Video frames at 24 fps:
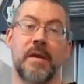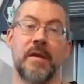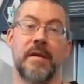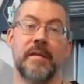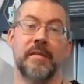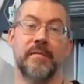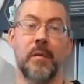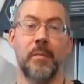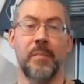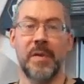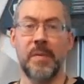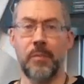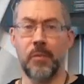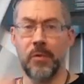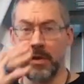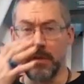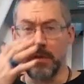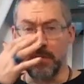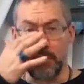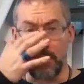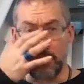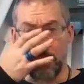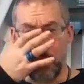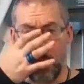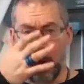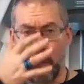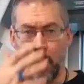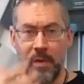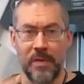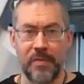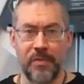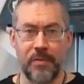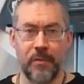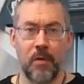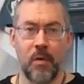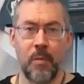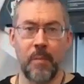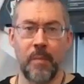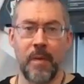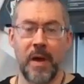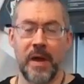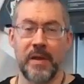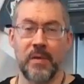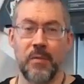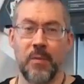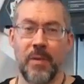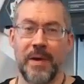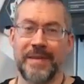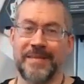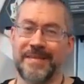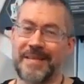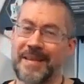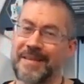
Some people could start with their own body weight.